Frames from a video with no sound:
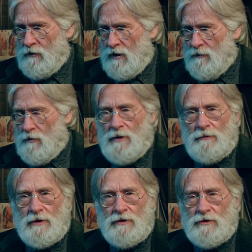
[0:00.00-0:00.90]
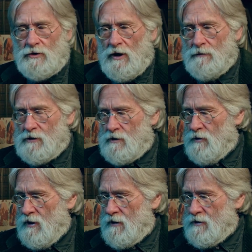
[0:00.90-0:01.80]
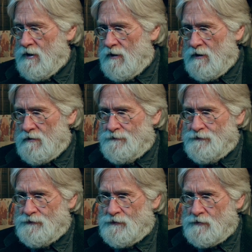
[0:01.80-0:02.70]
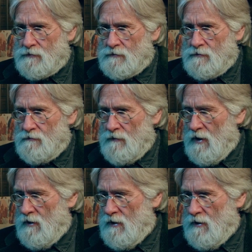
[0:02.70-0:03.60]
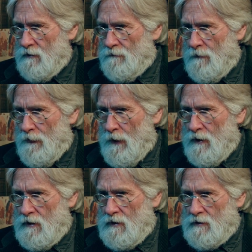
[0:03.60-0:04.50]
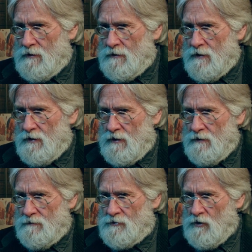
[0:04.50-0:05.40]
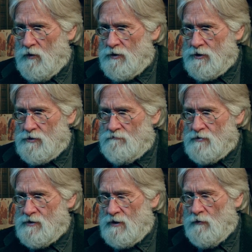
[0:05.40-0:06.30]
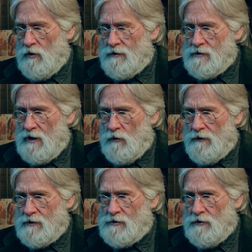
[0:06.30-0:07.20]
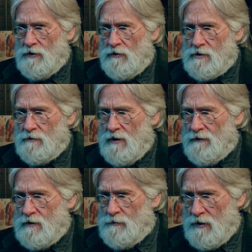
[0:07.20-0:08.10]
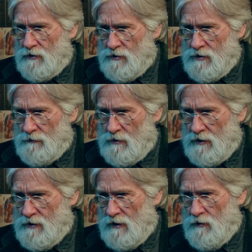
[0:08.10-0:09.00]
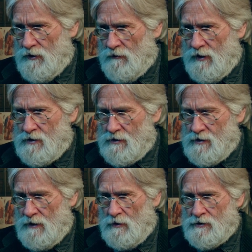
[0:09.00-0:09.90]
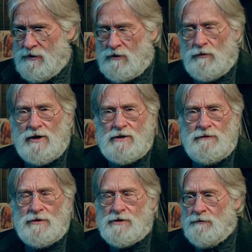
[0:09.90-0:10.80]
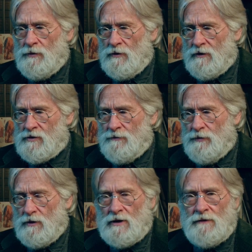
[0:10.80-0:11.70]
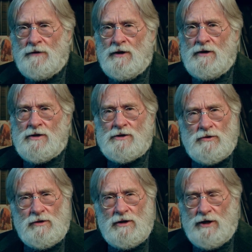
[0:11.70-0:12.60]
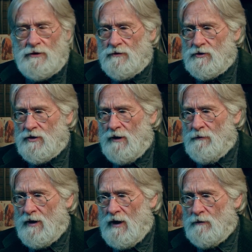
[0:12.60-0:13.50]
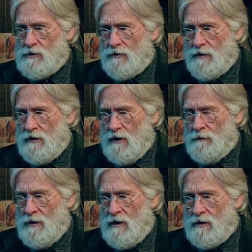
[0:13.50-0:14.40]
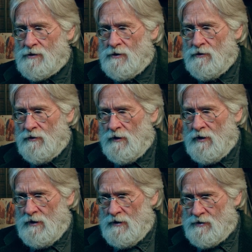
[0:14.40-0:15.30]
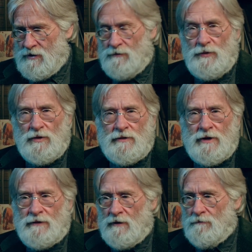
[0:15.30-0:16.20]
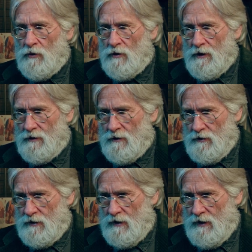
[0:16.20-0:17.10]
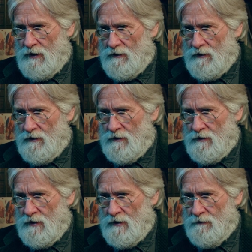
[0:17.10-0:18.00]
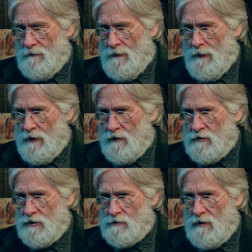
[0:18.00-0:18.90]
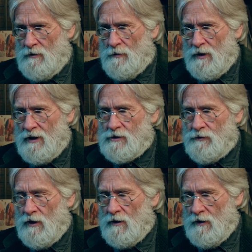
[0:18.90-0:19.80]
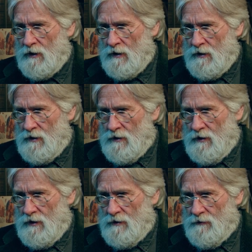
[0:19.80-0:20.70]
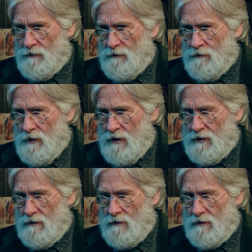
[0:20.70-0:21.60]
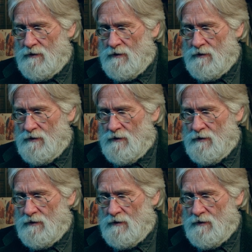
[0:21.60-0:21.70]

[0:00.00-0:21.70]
Keep remembering your job is to be entertaining. Um, um, so we're just seeing more of the same. One of the things you'll notice about these pictures, I'm going to take the one on the right as an example, is that they're relatively simple. They're simple enough, not so cluttered that you can't make out what's going on, but not so simple that they're boring to look at and um, you know and just maybe placed well. Uh, but